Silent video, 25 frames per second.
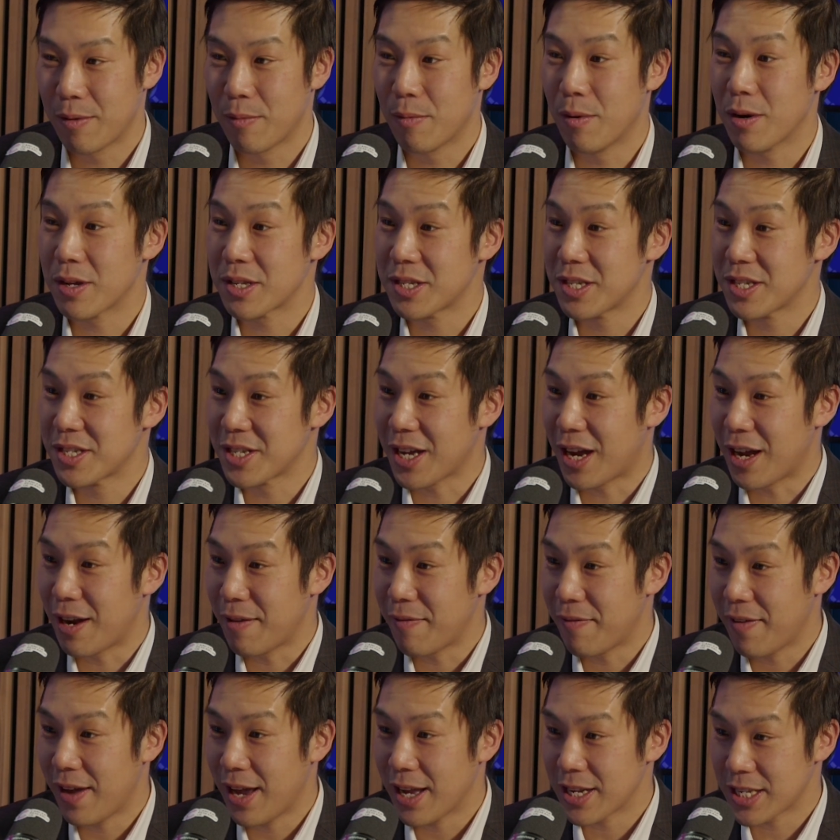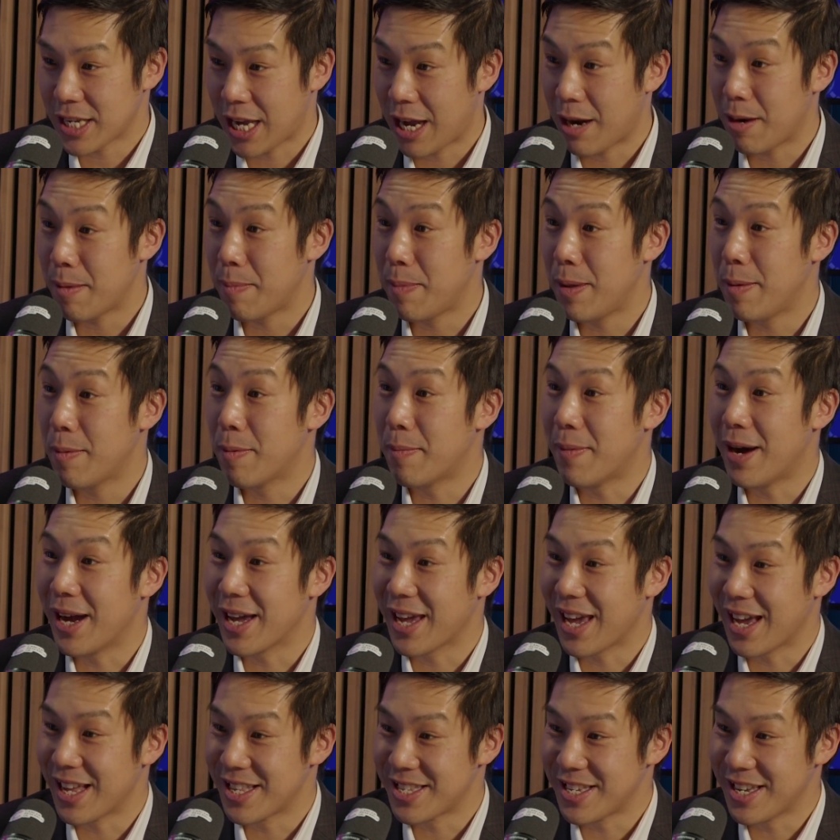What's the side effect? How many people might
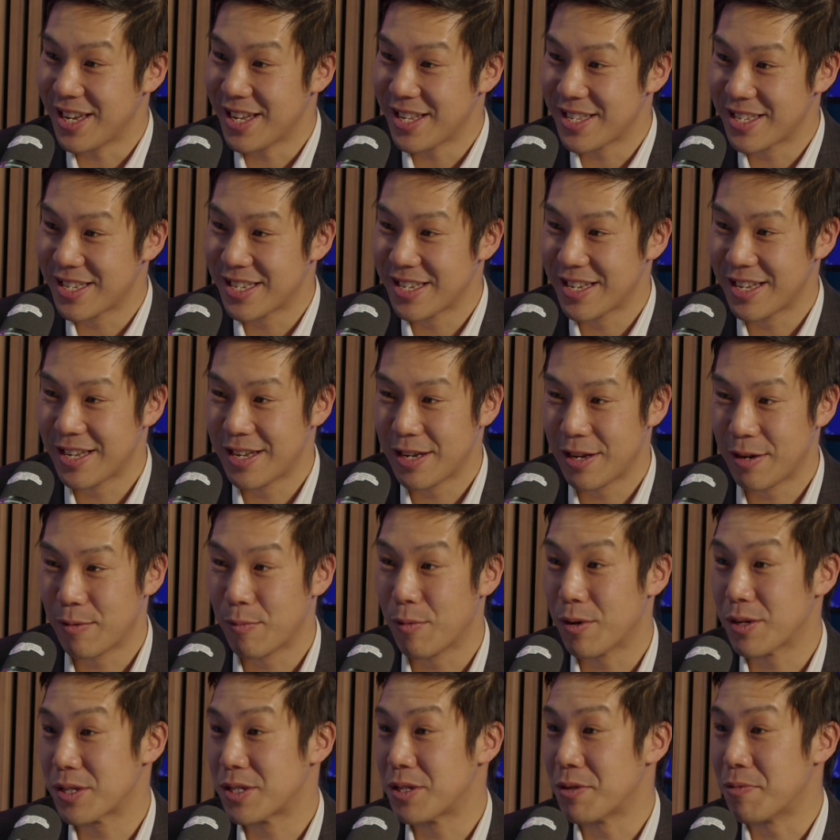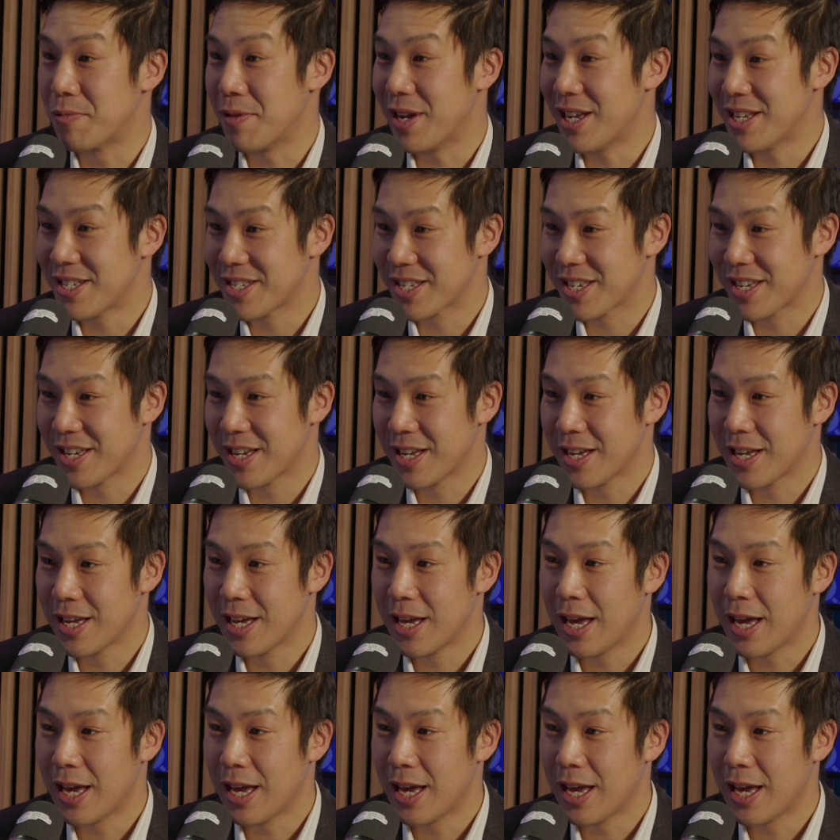get it? What's the risk?